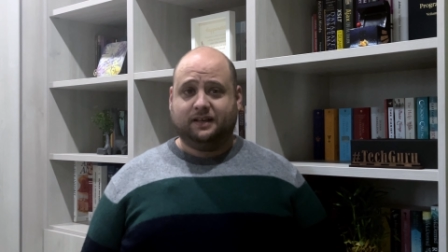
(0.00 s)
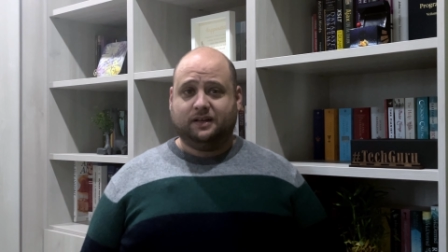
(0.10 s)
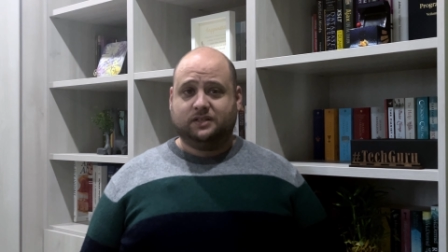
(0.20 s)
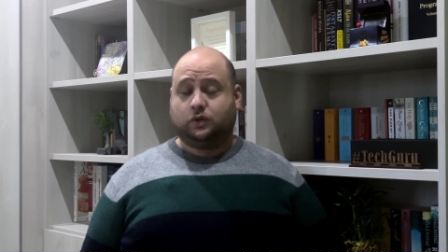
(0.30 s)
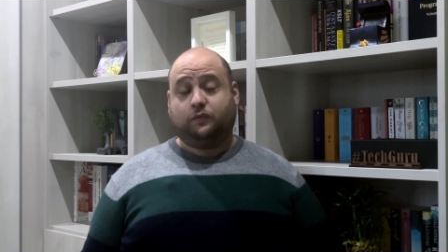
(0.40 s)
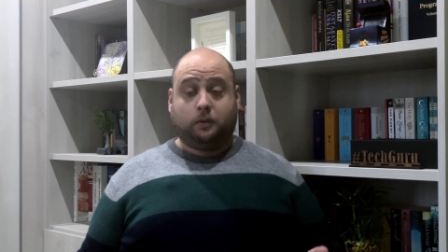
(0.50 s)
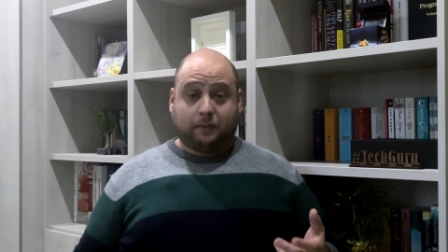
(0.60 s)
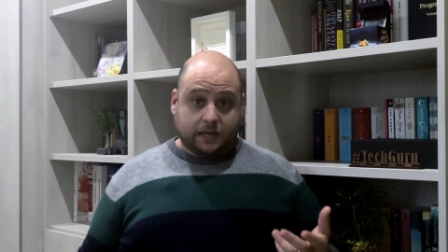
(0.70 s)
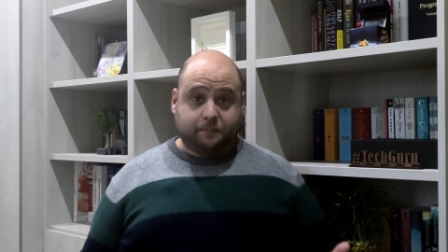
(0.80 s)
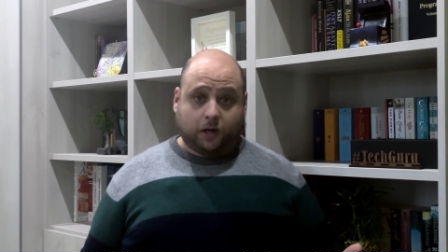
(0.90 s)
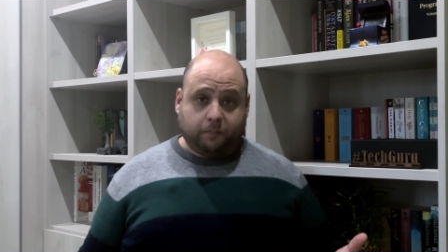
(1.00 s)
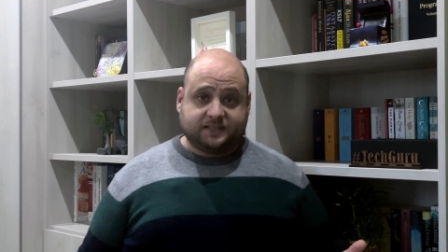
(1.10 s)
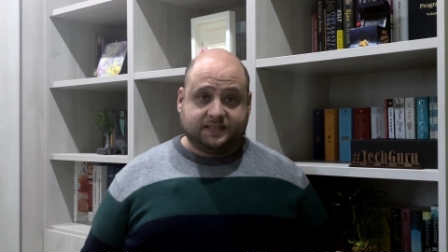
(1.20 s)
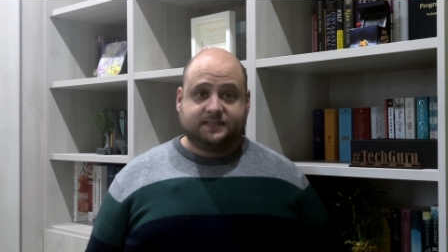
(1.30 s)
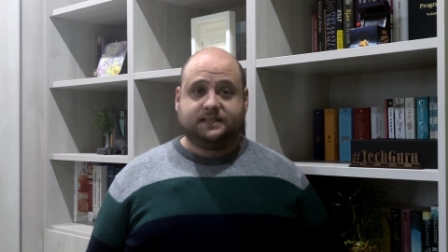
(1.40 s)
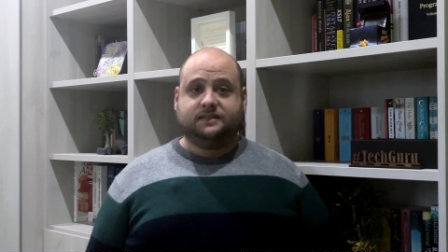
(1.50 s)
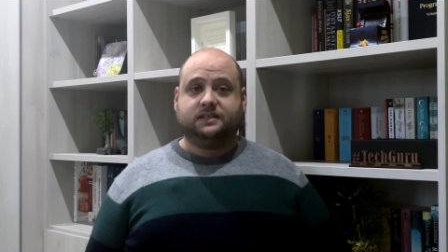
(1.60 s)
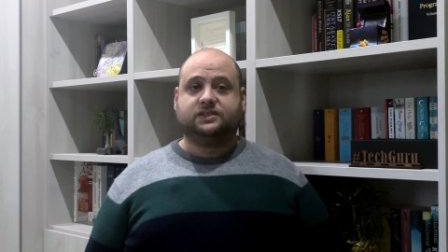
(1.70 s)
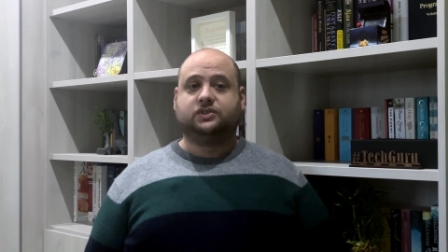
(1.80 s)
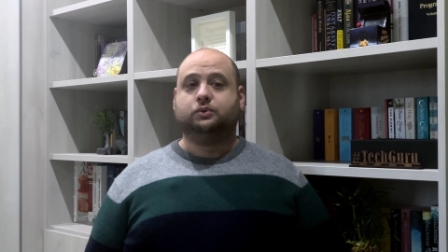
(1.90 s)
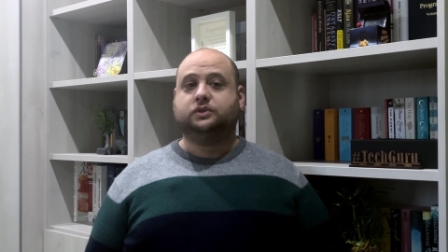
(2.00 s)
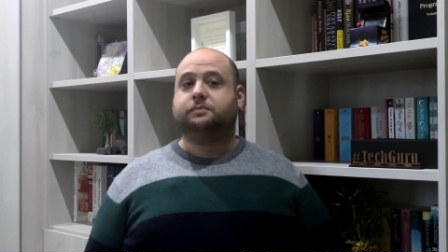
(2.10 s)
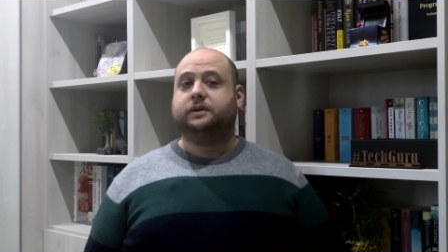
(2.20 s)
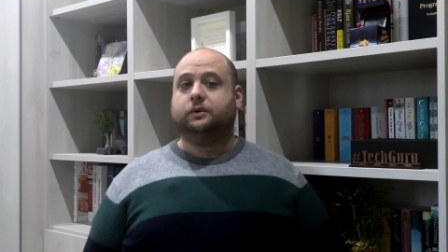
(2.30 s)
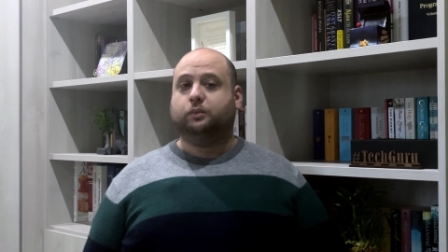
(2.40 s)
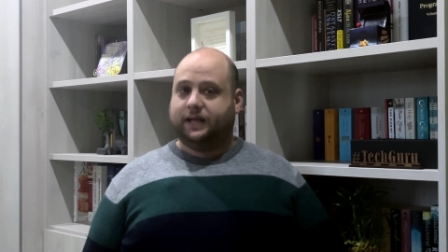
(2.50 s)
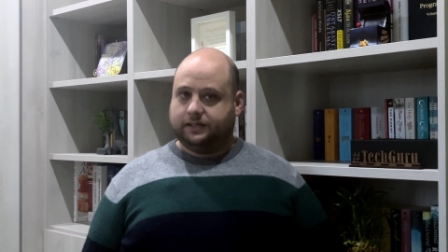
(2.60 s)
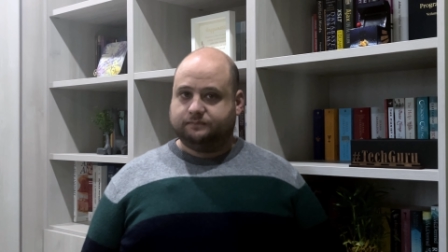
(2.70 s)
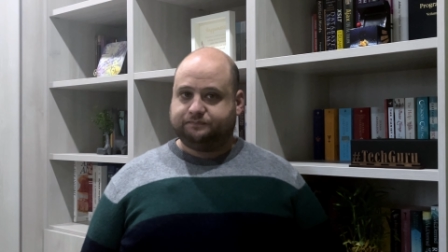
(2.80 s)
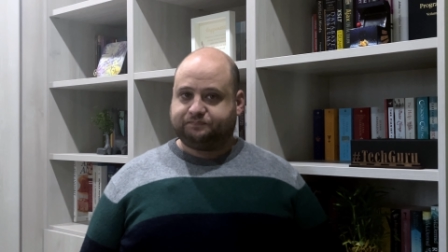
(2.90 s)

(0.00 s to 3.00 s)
So for my purposes, this suits me well.